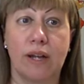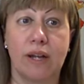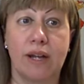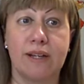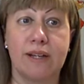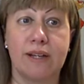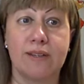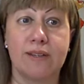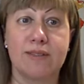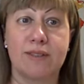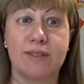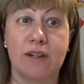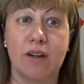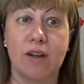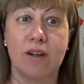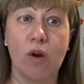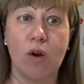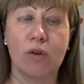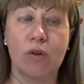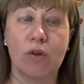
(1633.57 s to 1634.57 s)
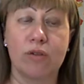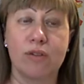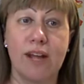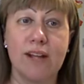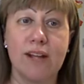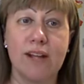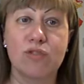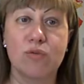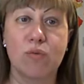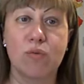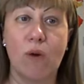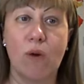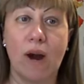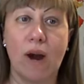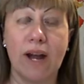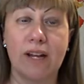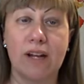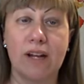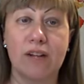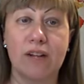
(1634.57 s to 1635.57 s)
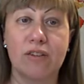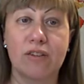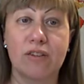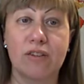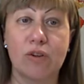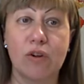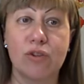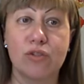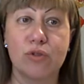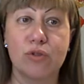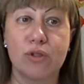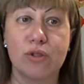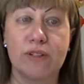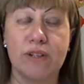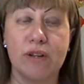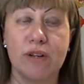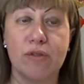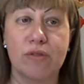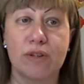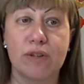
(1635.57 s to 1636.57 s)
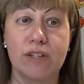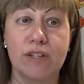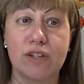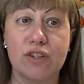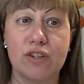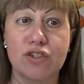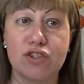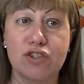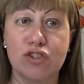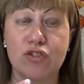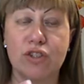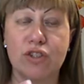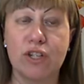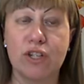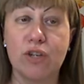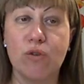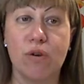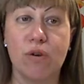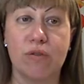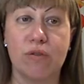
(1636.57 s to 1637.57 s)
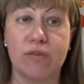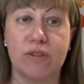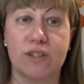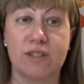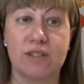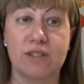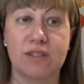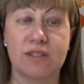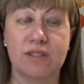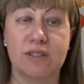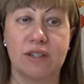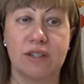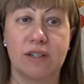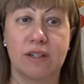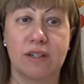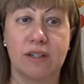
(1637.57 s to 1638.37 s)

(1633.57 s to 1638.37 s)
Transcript: And they say, Oh, that's why I thought you were different because you knew of this.